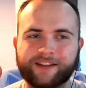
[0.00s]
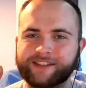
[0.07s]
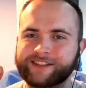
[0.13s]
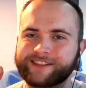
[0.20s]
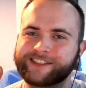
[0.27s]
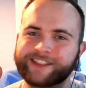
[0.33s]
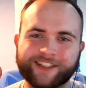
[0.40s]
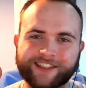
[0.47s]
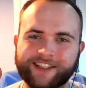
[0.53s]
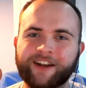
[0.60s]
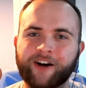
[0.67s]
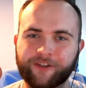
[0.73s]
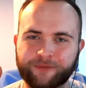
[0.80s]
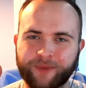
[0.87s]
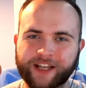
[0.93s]
she did
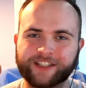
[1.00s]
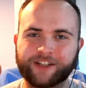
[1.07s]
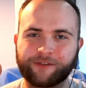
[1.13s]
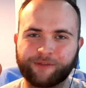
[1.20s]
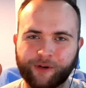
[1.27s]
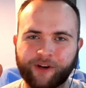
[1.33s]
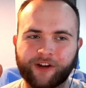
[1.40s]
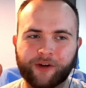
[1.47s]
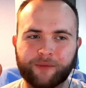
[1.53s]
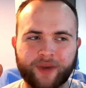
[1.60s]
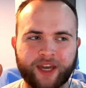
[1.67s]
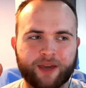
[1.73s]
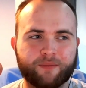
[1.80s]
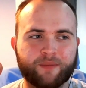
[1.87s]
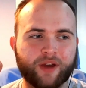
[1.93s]
half make herself look like a
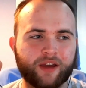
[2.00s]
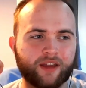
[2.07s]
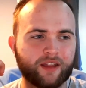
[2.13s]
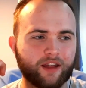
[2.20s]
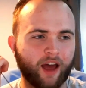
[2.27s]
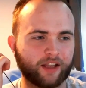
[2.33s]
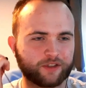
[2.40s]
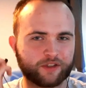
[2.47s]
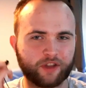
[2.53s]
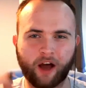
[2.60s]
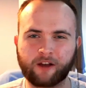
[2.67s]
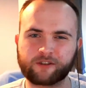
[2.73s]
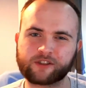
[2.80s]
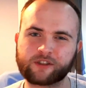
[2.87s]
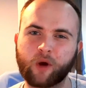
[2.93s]
meme. That's
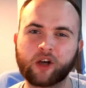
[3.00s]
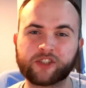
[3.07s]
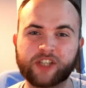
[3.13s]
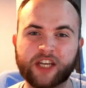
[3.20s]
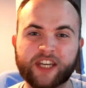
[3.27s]
what I'll say